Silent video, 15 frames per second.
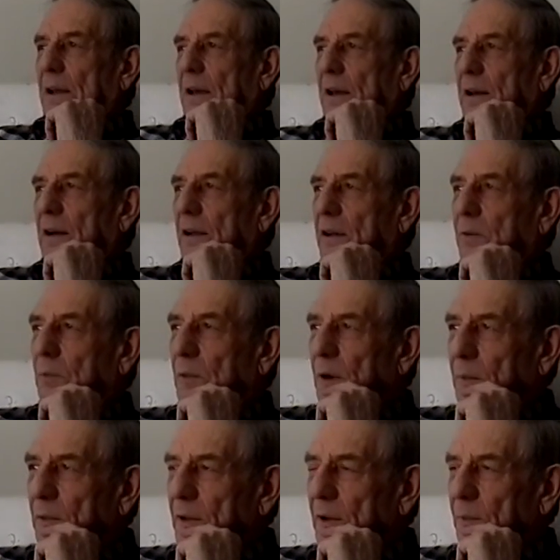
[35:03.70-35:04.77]
And I can
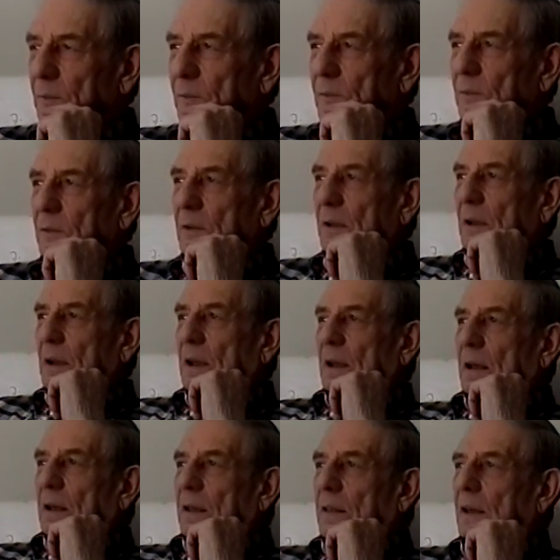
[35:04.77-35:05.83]
remember them,
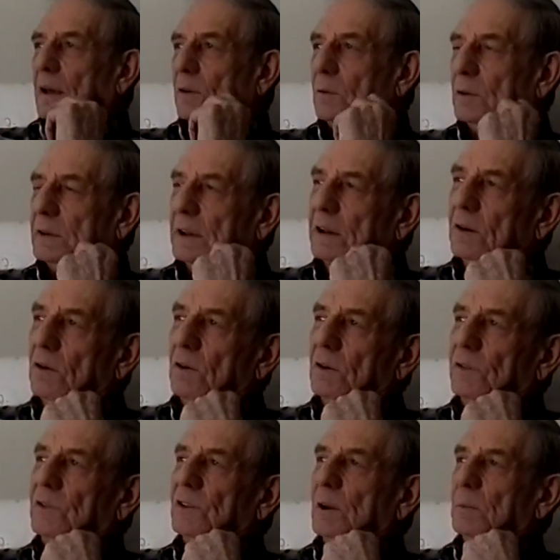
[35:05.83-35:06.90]
they had what they called a
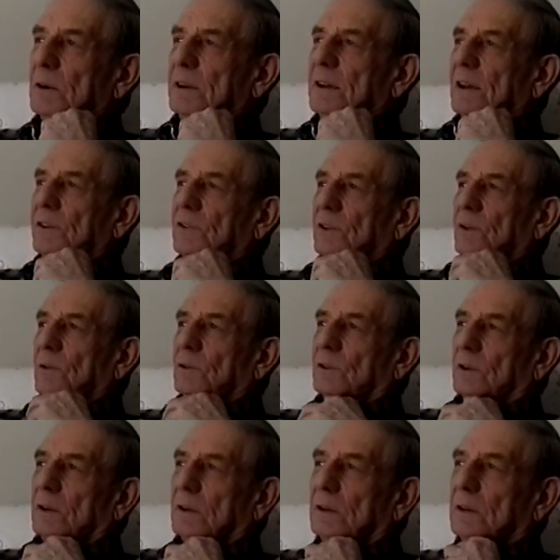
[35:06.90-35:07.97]
summer kitchen. It was
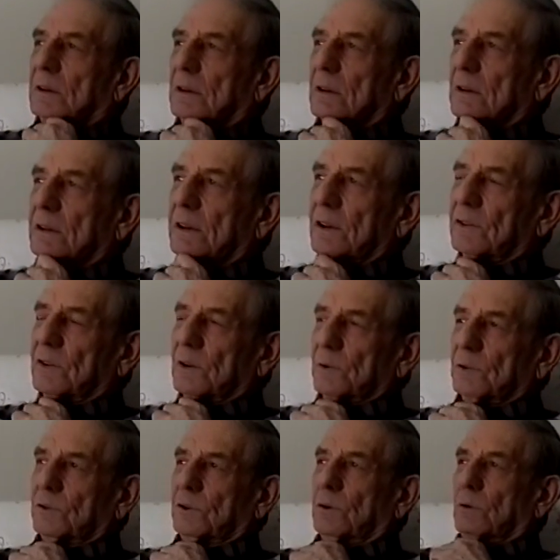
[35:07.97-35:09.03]
a little kitchen that
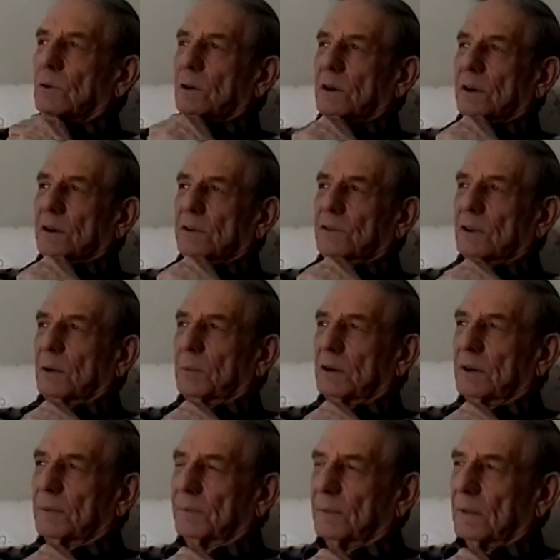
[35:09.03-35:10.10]
was cooler in the
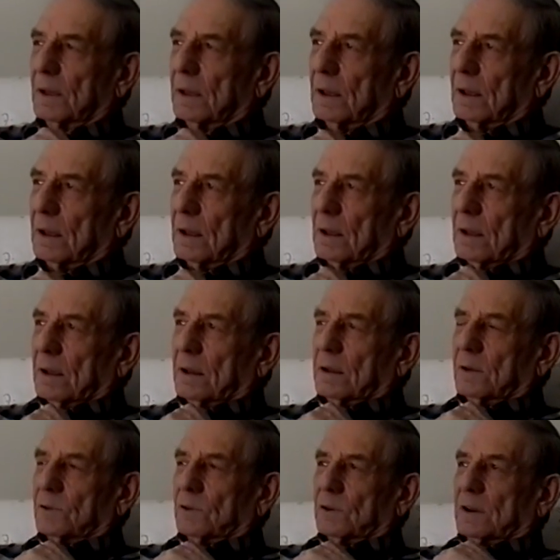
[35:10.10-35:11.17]
summer
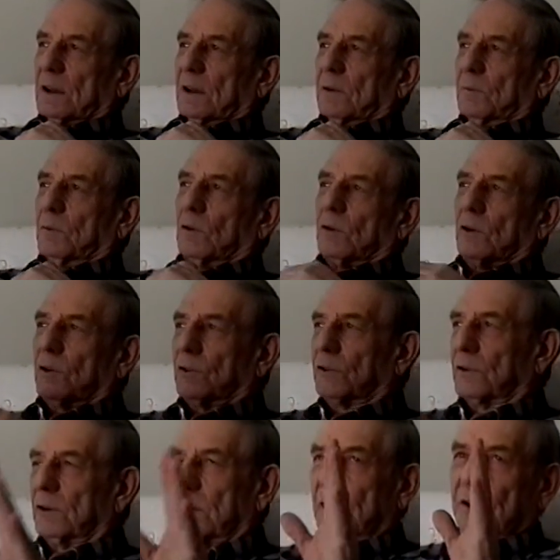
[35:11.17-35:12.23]
because it had more
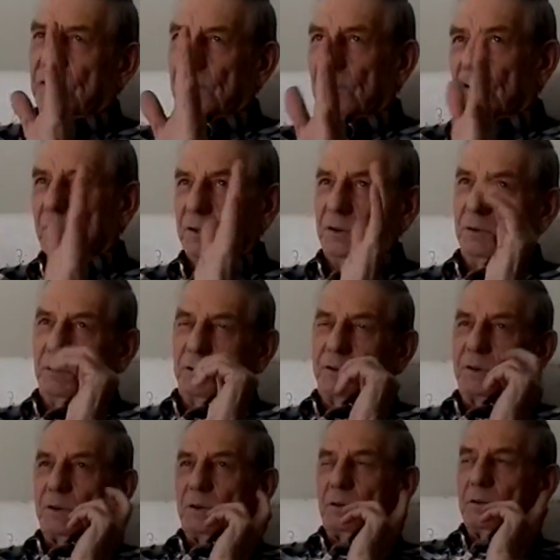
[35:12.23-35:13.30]
screens on through it,
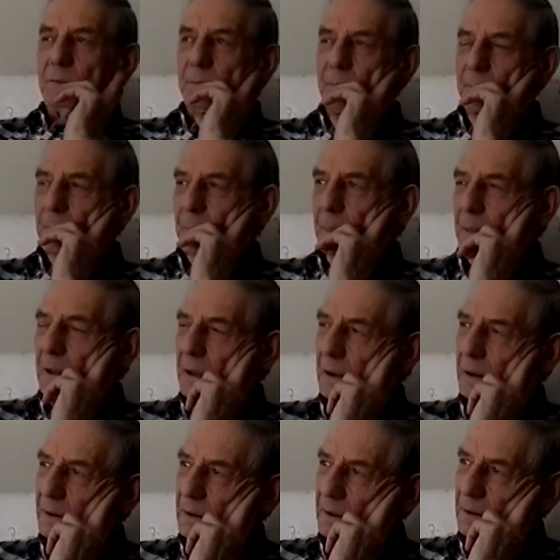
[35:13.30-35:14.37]
you know,
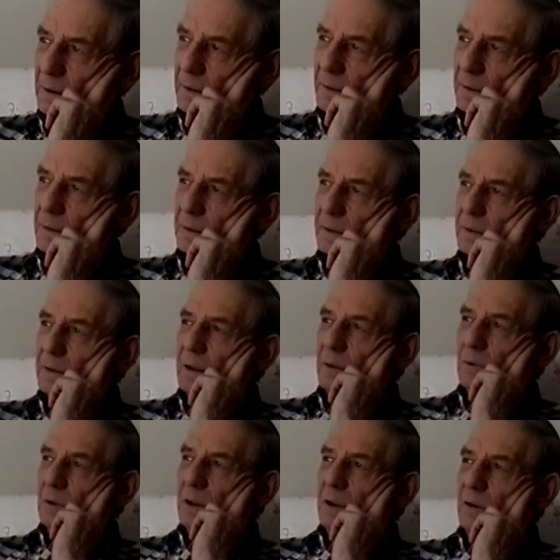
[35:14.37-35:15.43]
and that
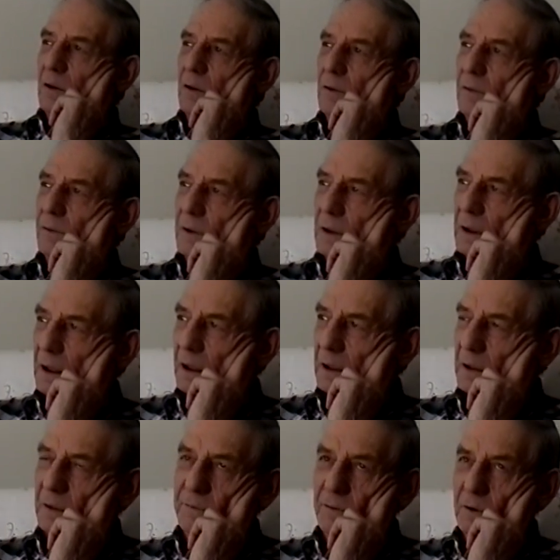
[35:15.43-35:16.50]
would get all
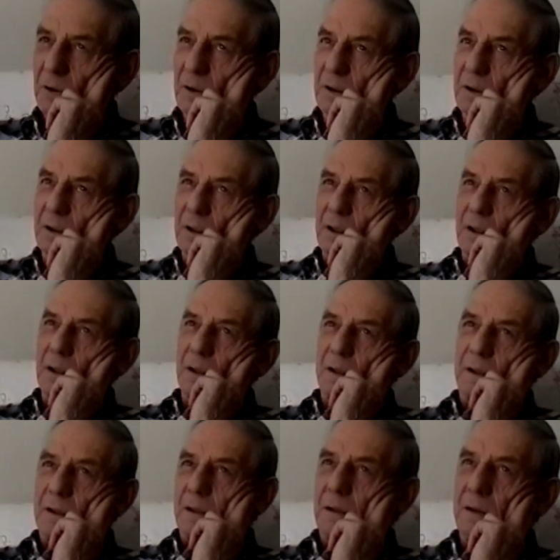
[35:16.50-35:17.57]
hanging full
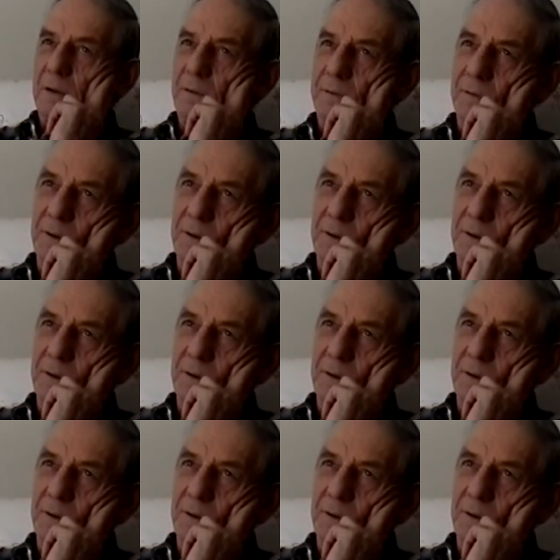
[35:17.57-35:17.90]
of